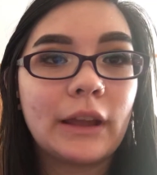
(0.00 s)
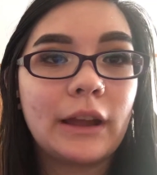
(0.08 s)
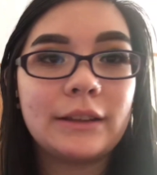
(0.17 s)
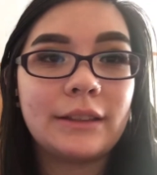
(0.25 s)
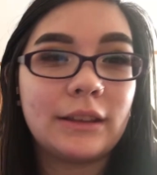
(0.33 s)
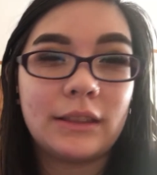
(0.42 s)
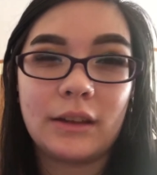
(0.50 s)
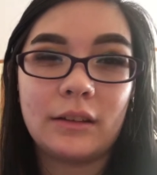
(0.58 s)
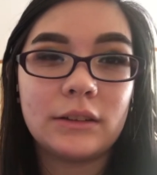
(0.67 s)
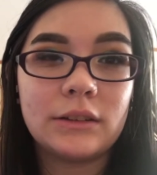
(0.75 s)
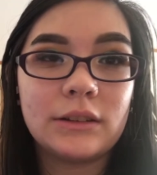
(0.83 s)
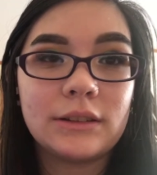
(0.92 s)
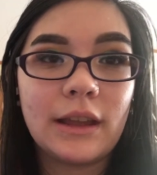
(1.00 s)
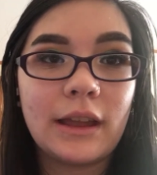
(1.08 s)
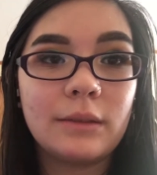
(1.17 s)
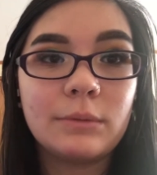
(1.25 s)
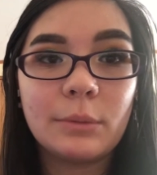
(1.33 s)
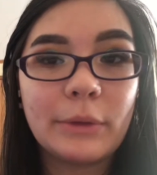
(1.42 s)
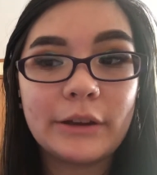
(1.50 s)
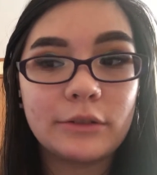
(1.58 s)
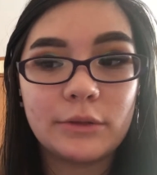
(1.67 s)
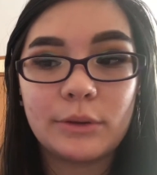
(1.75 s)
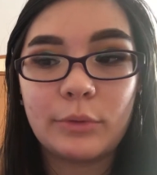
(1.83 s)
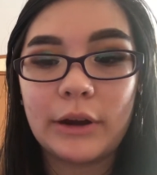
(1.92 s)
I think they all do the same, no matter
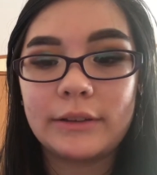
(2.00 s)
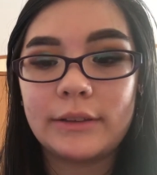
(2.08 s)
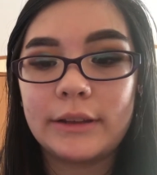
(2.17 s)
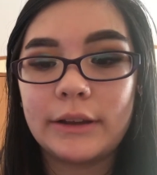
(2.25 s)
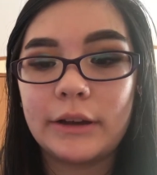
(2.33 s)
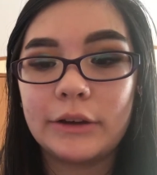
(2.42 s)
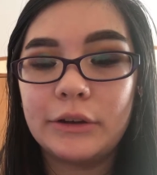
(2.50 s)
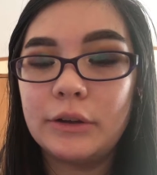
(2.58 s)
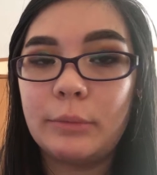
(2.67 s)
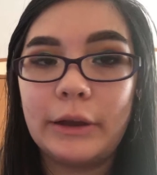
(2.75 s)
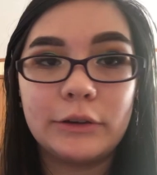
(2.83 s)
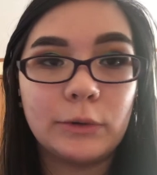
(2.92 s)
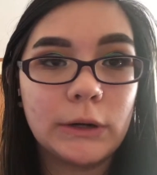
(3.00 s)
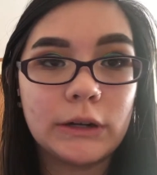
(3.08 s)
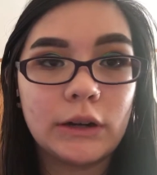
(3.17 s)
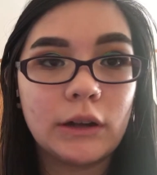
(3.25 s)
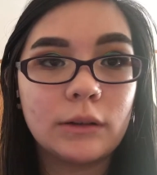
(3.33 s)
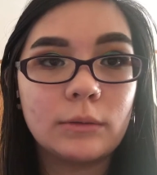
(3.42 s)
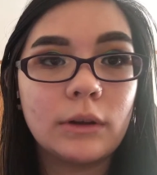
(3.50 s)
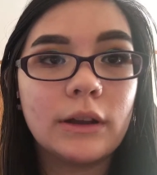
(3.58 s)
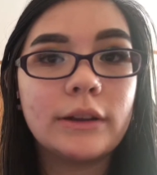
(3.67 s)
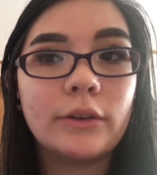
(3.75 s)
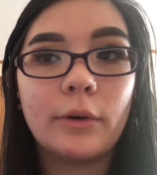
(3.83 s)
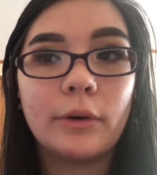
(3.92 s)
what price they are. You could buy a $20
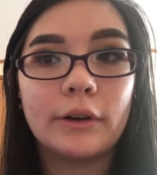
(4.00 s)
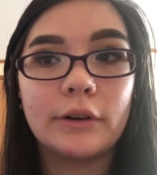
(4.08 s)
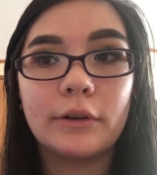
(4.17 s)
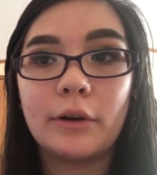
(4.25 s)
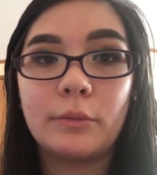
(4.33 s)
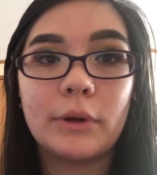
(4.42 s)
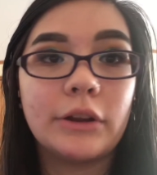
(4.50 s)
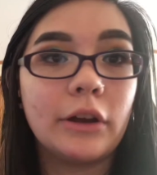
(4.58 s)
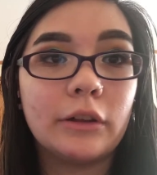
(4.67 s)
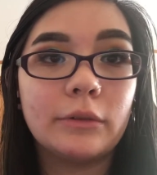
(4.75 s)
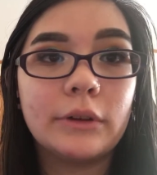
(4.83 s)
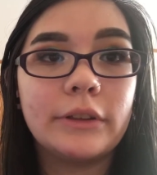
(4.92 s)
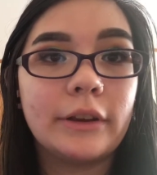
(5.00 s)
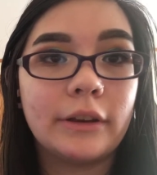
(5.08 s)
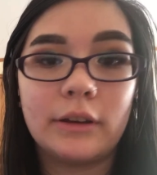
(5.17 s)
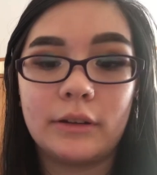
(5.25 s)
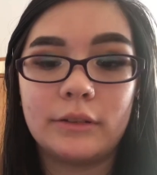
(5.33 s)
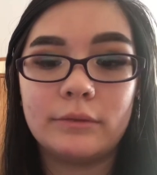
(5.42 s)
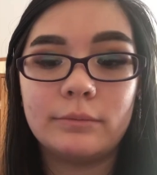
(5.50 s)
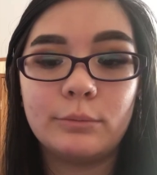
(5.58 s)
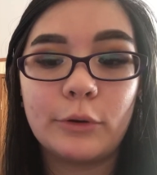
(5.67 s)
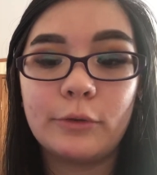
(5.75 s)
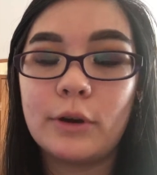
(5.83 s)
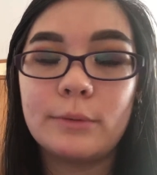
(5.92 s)
one or a $1 one. They're gonna
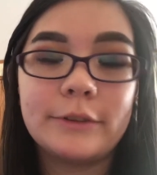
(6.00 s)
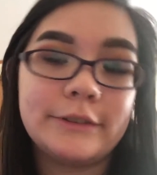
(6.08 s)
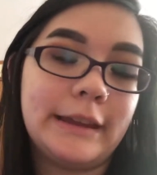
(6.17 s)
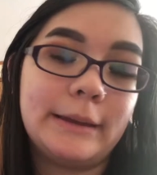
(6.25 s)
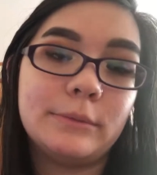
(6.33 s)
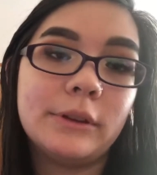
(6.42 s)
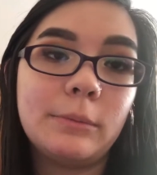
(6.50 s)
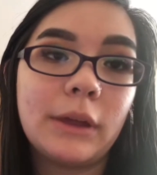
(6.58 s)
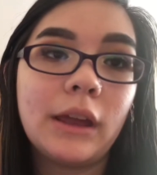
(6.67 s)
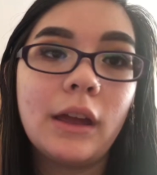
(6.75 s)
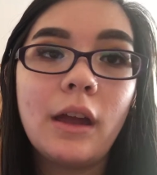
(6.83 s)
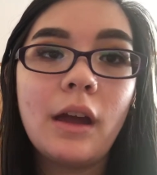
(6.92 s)
perform the same to me.